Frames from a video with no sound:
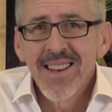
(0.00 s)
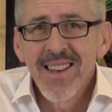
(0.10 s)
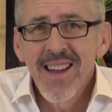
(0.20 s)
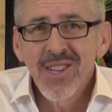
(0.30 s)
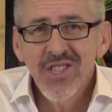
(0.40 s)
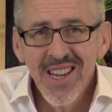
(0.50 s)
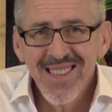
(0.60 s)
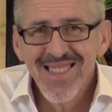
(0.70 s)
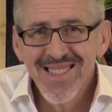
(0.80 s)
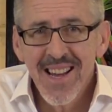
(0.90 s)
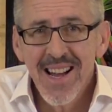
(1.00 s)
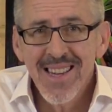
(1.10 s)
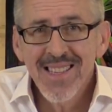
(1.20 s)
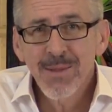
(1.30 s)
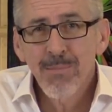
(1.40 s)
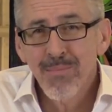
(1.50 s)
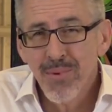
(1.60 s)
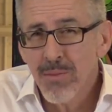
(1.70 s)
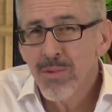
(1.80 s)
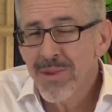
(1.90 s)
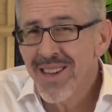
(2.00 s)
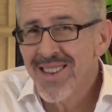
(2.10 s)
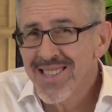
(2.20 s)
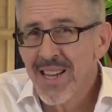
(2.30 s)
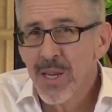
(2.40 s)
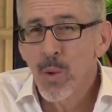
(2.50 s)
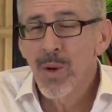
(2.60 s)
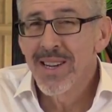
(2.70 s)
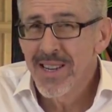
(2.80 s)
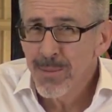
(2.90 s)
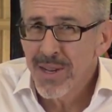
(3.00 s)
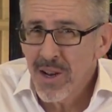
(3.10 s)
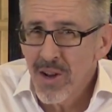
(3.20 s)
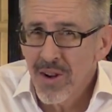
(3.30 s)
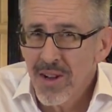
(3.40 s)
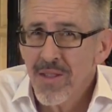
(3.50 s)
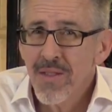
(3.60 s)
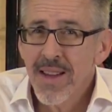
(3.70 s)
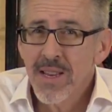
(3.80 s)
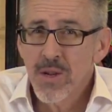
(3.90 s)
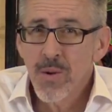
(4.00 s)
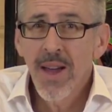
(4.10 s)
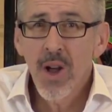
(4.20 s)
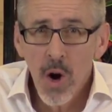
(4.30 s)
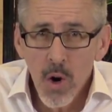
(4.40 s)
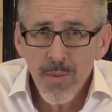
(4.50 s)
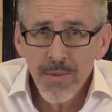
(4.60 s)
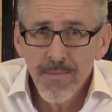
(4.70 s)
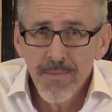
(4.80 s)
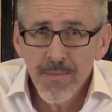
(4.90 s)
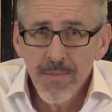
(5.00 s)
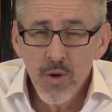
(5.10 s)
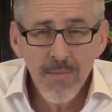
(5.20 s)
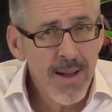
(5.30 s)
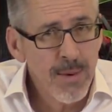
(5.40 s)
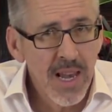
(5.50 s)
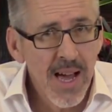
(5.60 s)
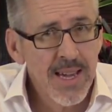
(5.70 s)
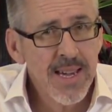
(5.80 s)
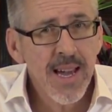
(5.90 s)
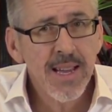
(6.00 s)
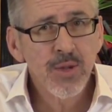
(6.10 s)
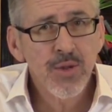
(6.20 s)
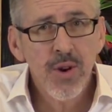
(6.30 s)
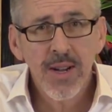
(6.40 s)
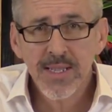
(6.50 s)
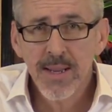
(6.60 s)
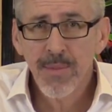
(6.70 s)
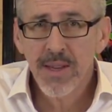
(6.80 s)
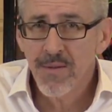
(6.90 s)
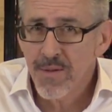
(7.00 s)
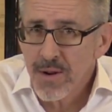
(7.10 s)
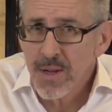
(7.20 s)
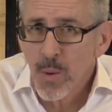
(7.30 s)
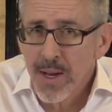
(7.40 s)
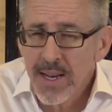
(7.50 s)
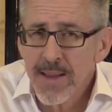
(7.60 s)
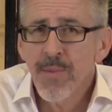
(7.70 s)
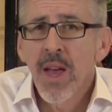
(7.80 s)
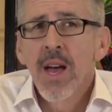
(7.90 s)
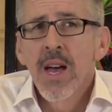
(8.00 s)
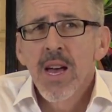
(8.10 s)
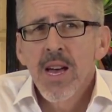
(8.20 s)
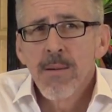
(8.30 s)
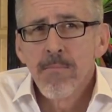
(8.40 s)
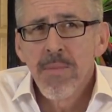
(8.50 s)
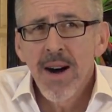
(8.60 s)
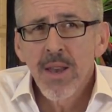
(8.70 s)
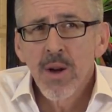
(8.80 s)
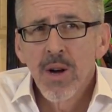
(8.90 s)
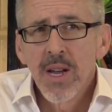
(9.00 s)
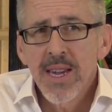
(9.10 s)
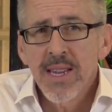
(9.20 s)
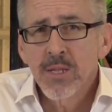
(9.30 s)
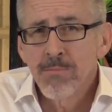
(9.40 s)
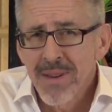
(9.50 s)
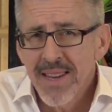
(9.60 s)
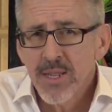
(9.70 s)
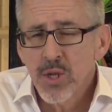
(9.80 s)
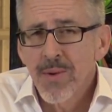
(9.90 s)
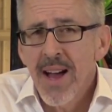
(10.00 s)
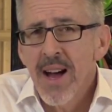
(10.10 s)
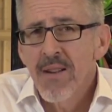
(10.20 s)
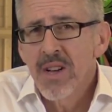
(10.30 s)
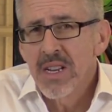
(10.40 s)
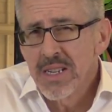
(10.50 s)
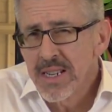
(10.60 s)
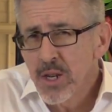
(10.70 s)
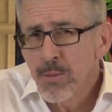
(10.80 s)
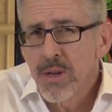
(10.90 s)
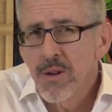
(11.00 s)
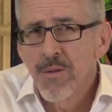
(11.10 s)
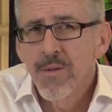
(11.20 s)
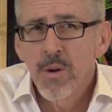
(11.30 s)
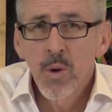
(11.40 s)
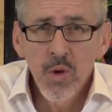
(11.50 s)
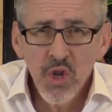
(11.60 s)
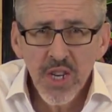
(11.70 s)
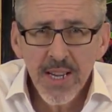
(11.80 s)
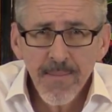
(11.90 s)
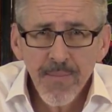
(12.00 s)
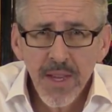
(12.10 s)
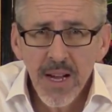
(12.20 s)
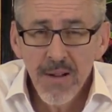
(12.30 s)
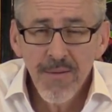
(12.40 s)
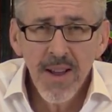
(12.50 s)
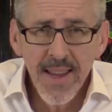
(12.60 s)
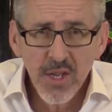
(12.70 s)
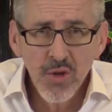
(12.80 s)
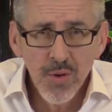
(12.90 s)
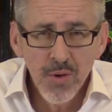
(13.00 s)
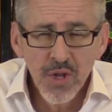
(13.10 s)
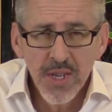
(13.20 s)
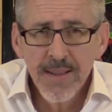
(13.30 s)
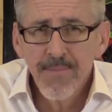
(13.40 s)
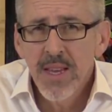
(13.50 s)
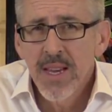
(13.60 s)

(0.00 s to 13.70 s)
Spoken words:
Now, chances are it's probably going to take you a little bit longer than you had hoped. You may be lucky and strike something very quickly, but it's better to have a little bit of cushioning, financial cushioning,